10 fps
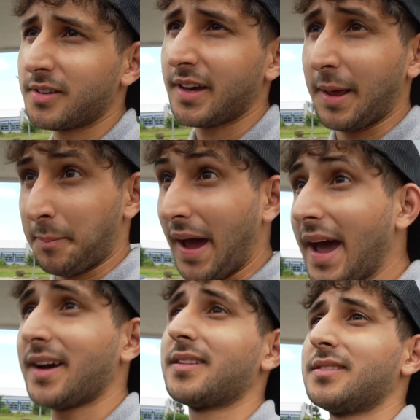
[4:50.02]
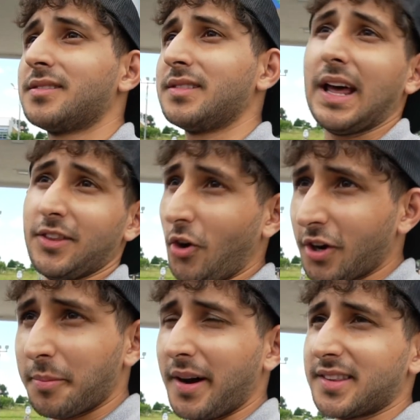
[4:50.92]
and back, not
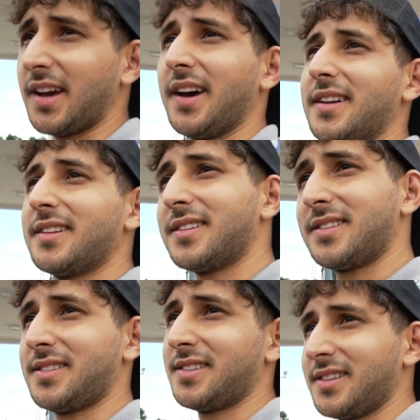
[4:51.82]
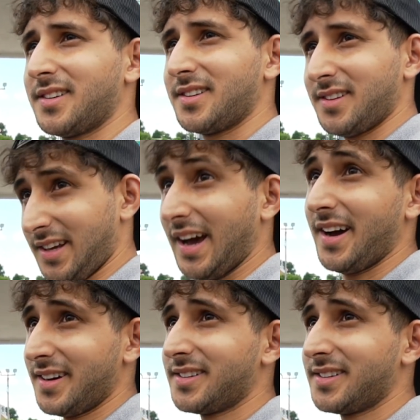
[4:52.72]
knowing about that. Yeah.